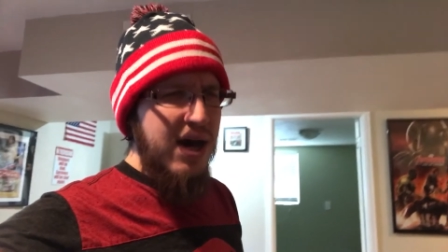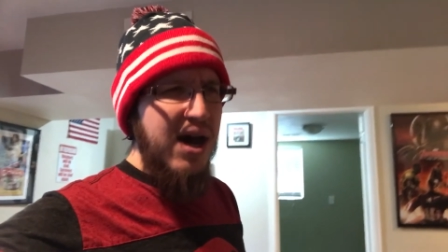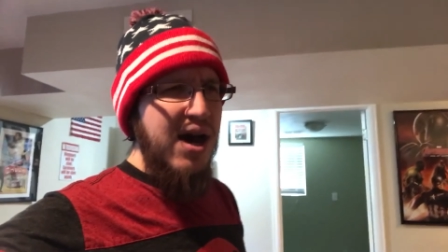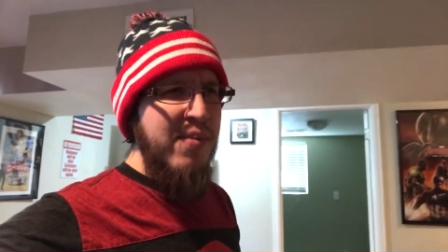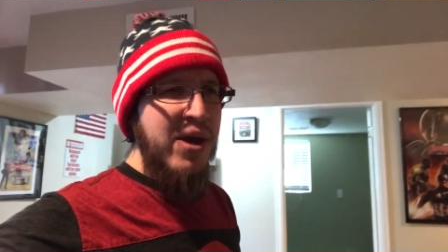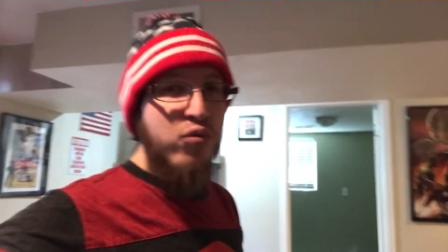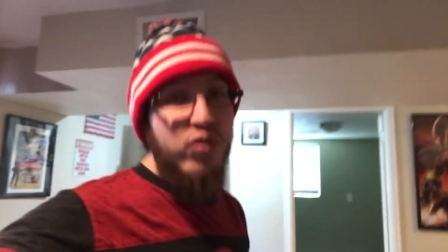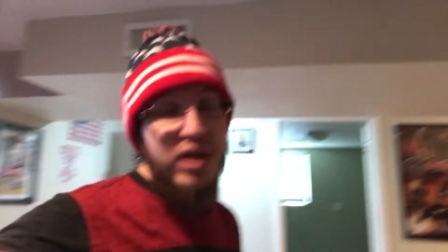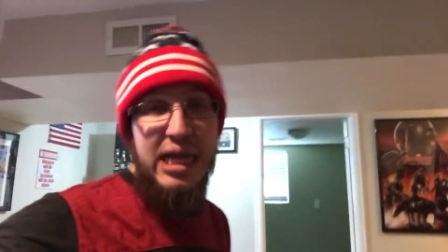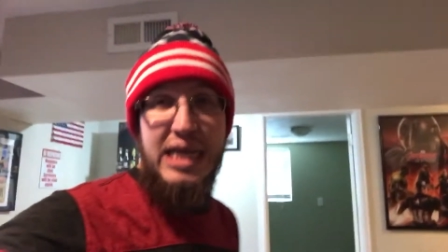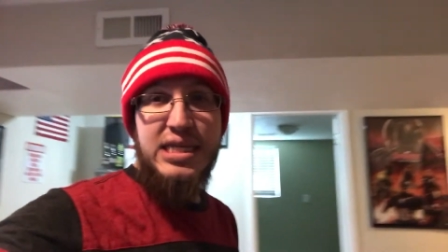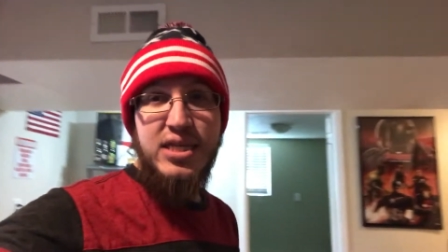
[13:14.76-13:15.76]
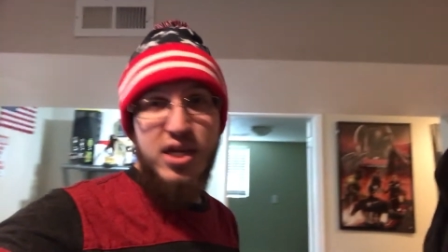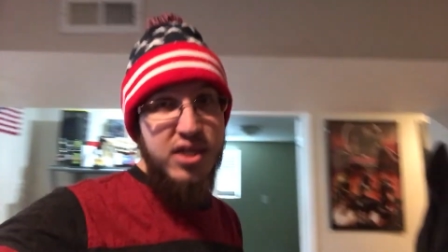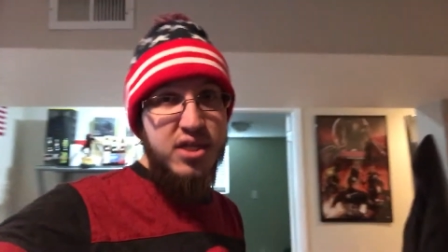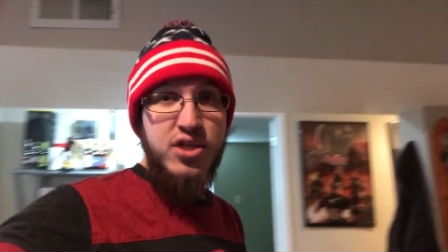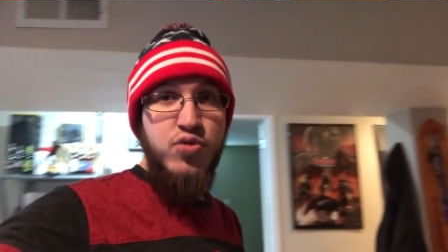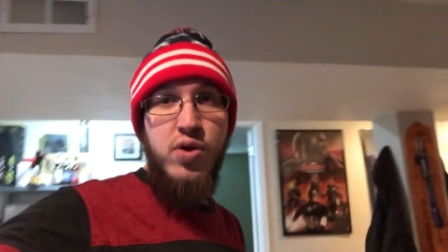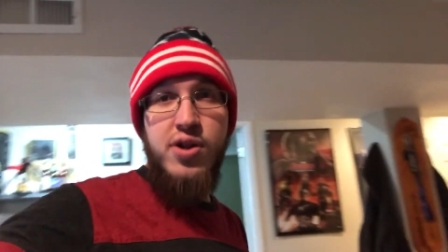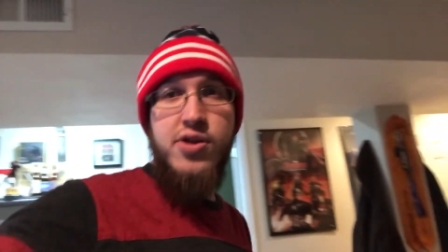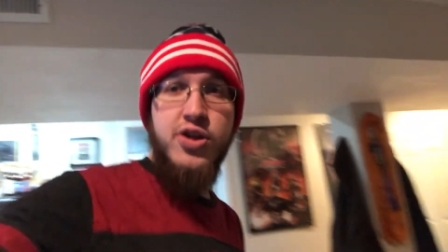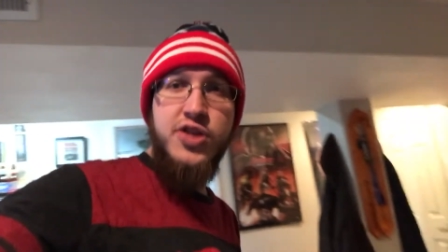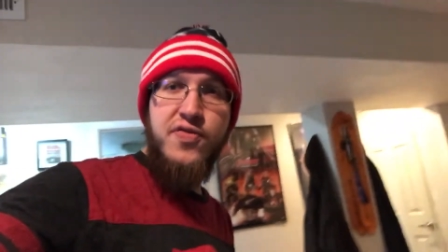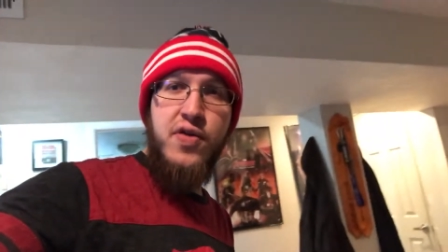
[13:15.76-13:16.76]
Um, and realize that this is one of
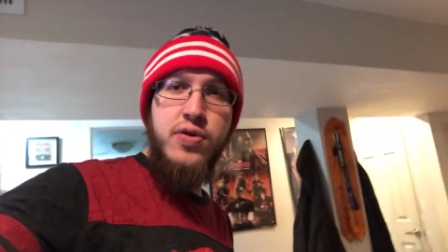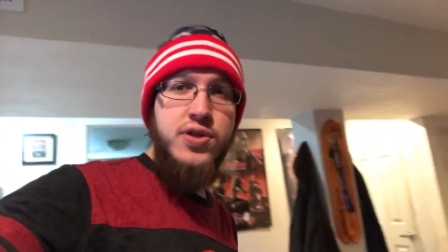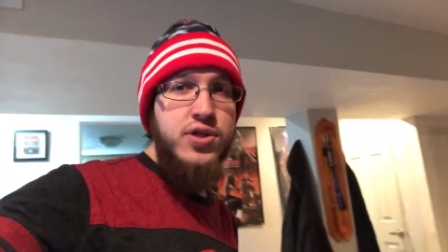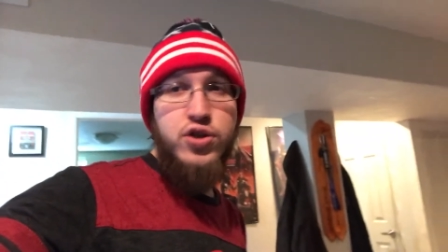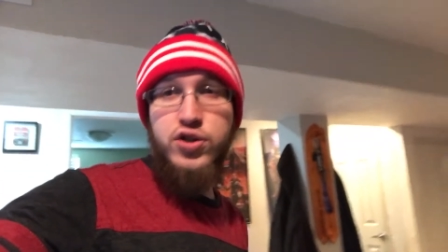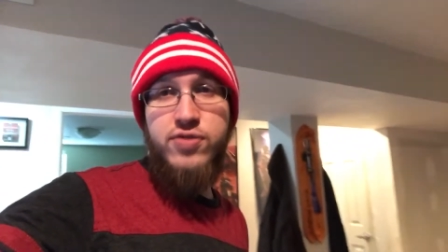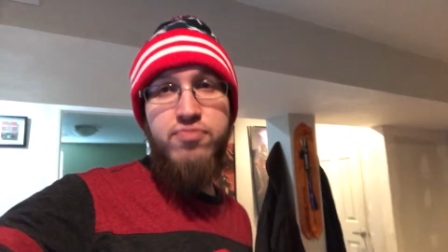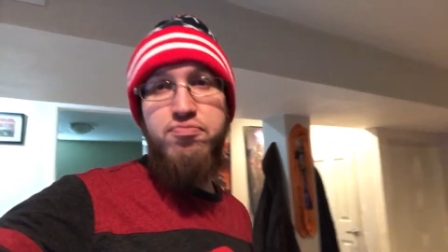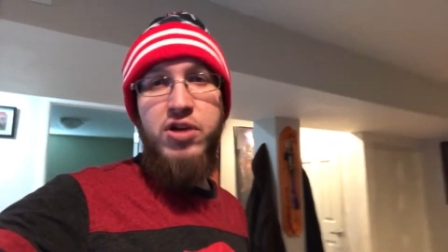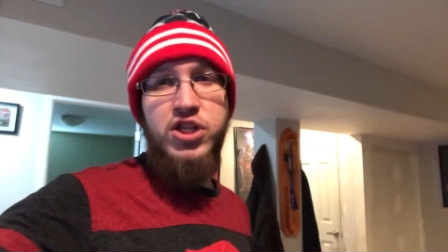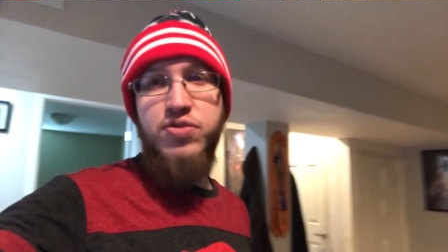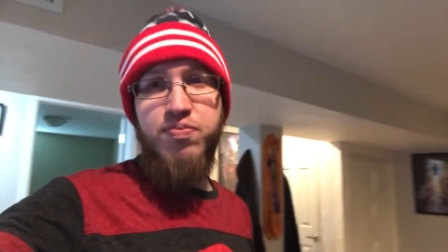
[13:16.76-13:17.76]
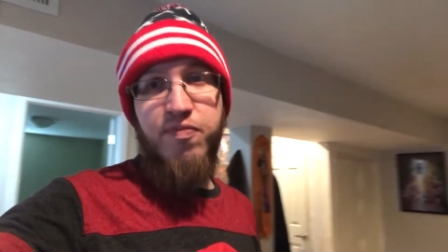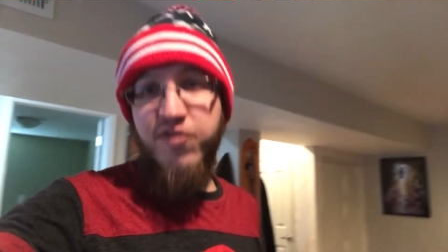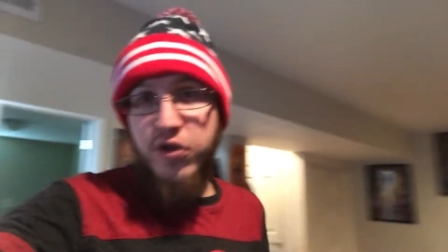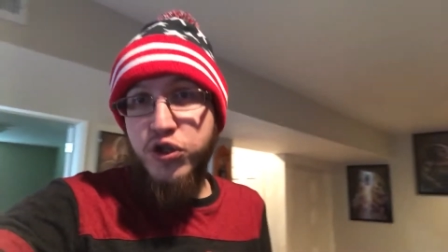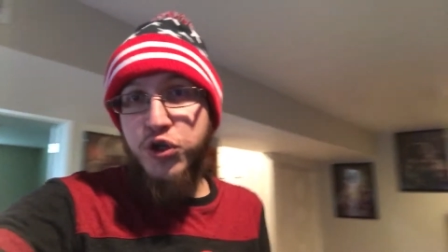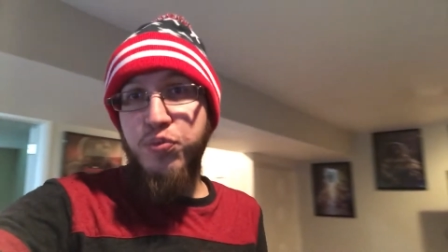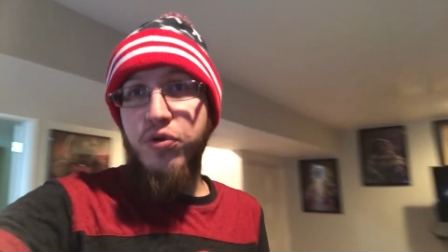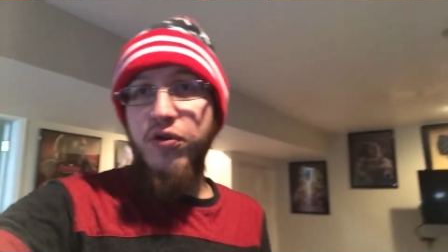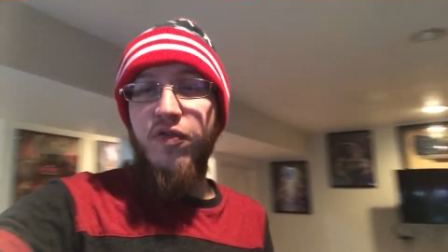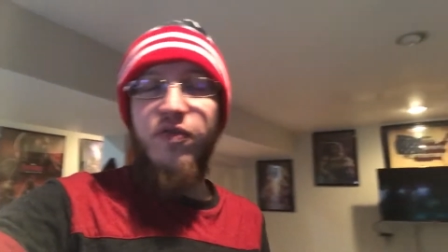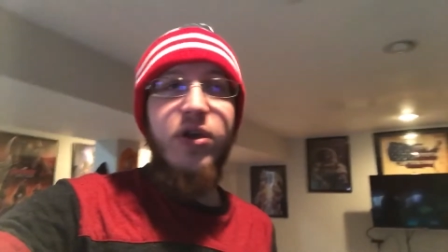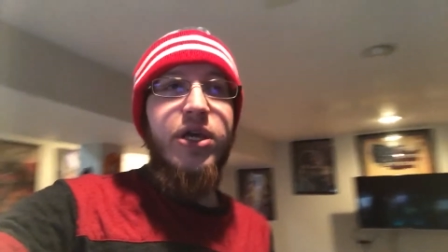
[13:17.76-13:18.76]
those phones that's just, it's future
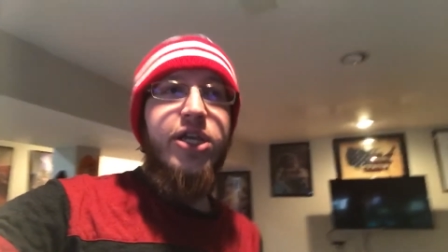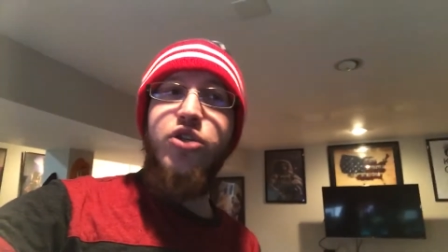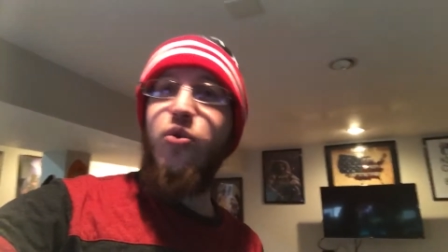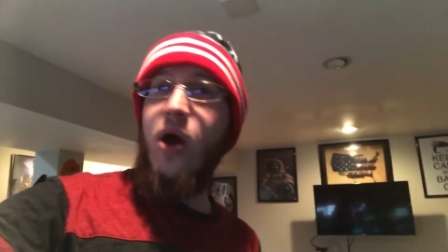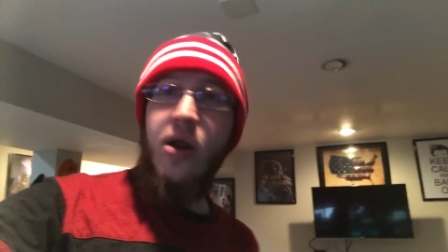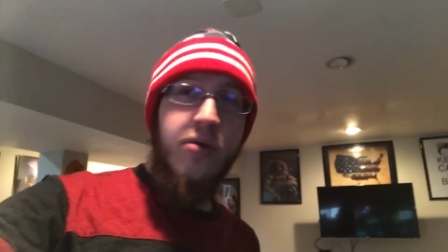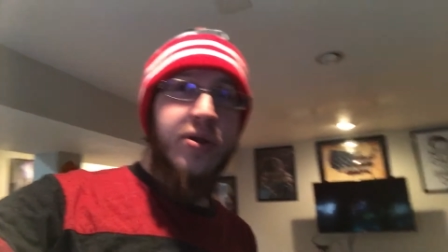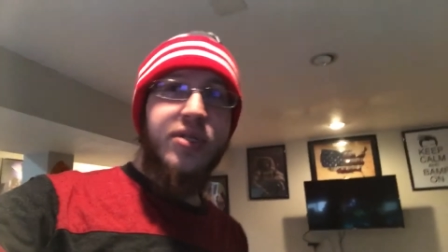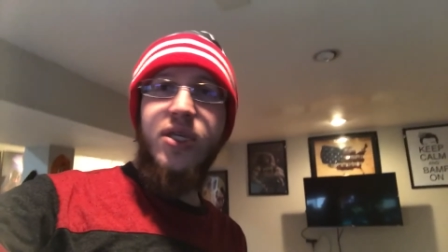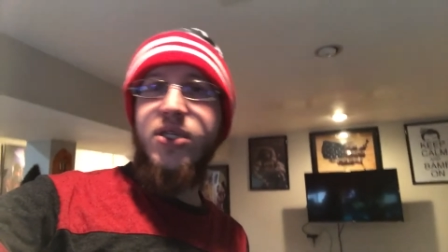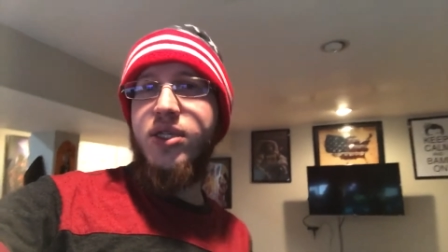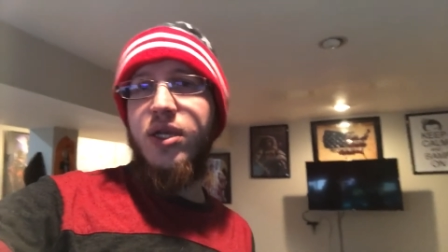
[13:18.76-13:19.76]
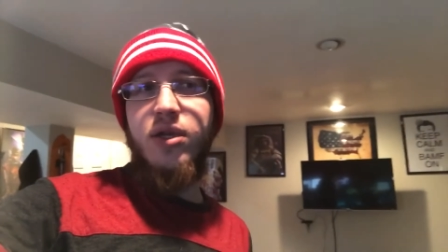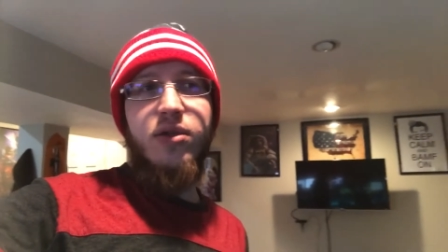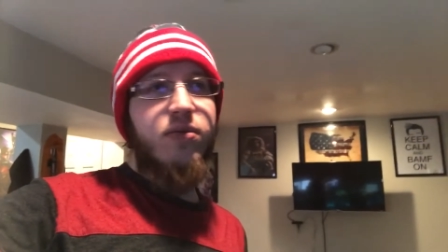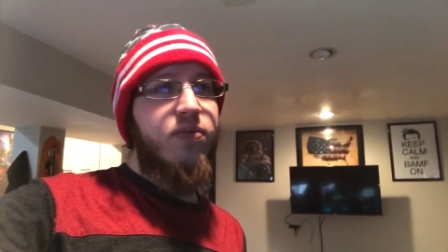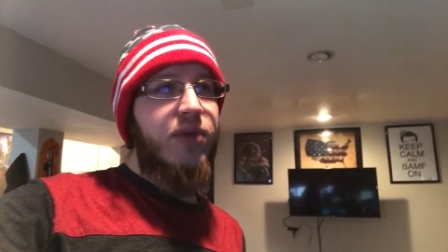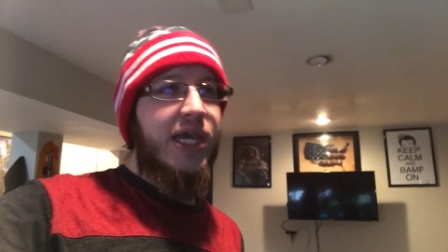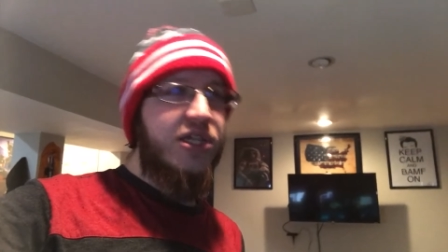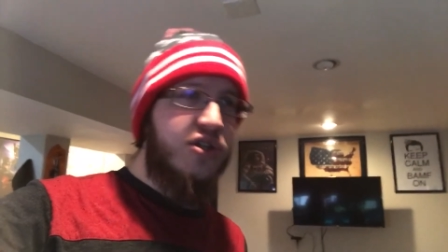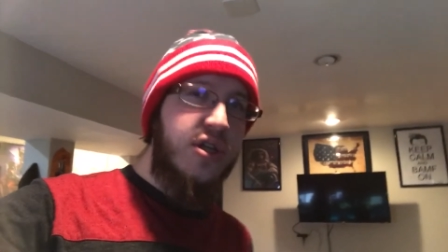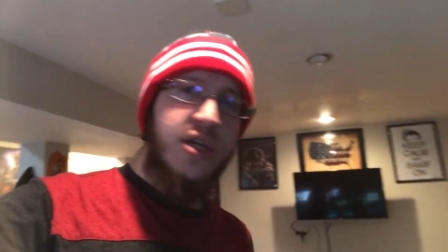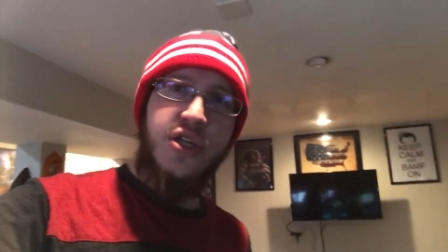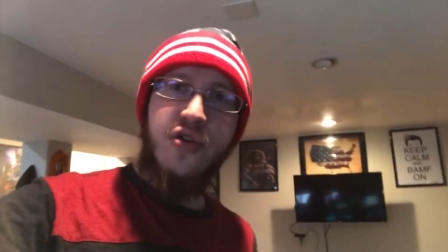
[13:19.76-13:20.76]
proof. It's water resistant,
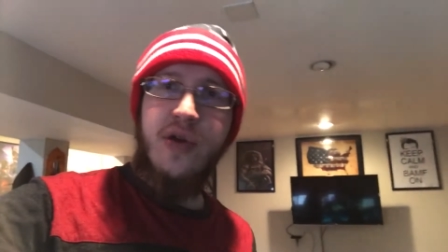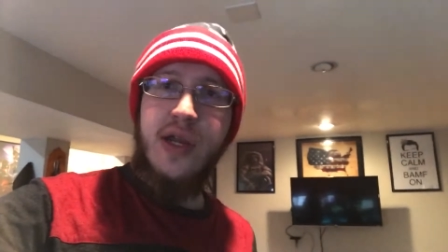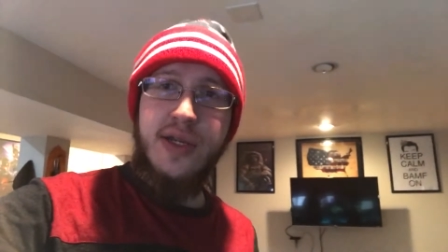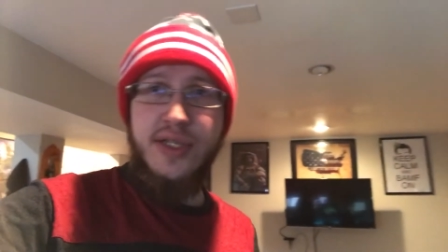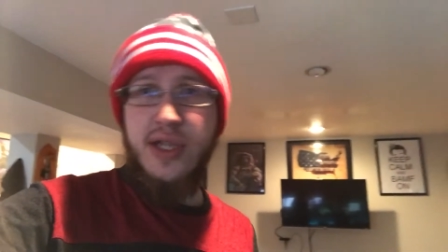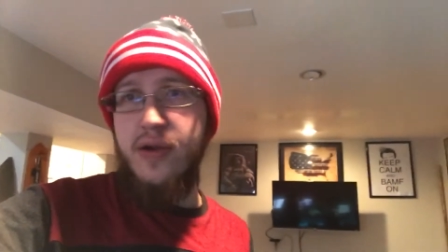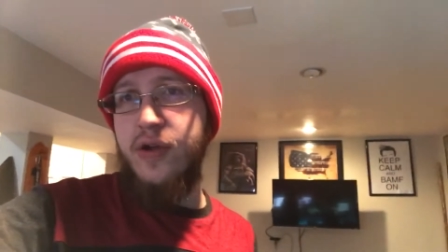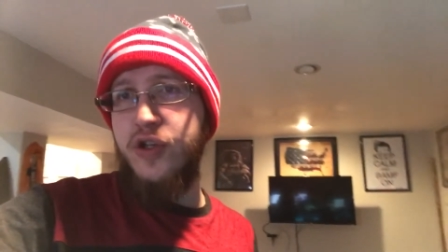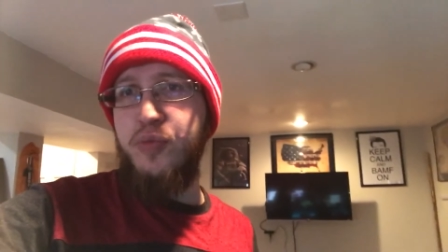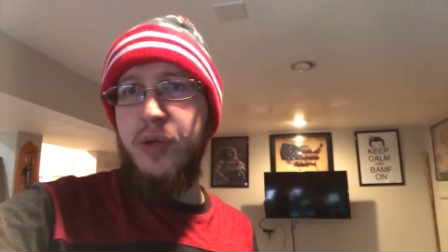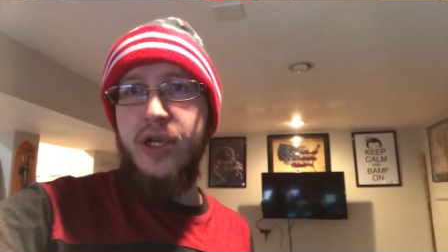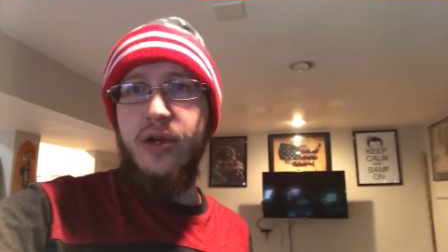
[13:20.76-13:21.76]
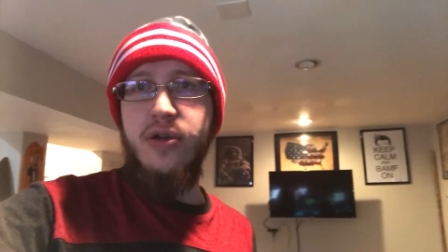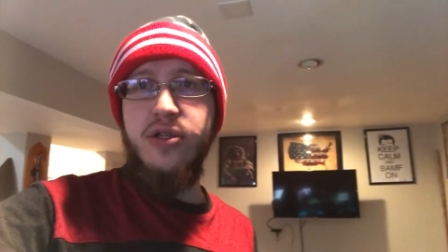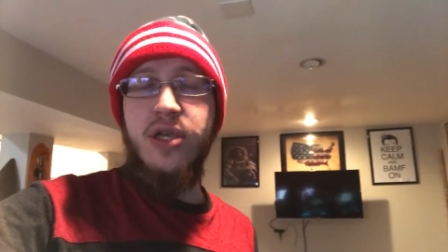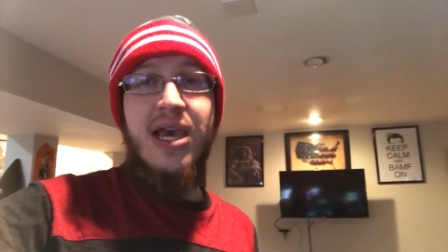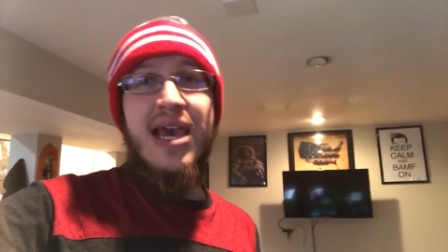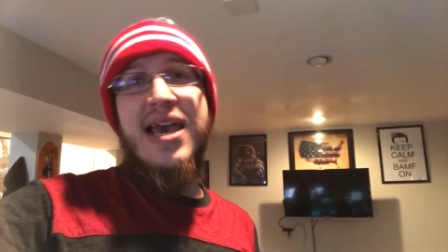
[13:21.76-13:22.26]
HD screen, stereo speakers.